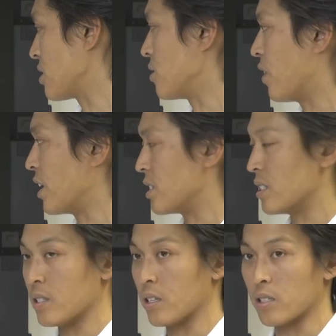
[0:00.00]
device
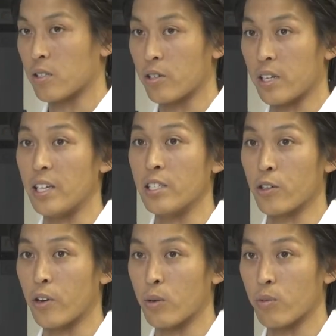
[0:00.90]
is starting to
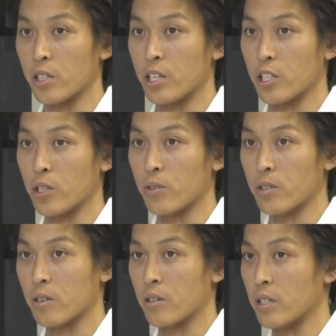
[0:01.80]
integrate with the tissue and
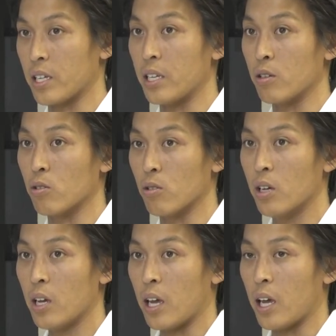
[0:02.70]
starting to heal
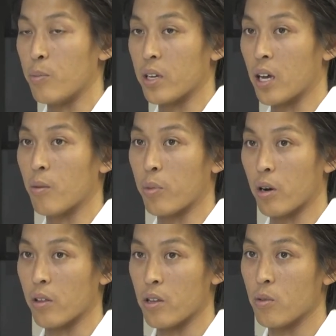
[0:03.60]
and become
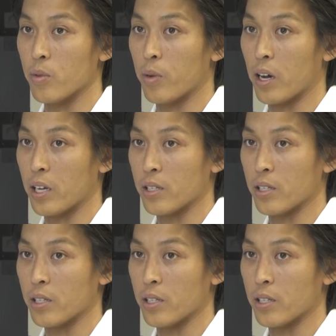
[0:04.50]
part of the human body.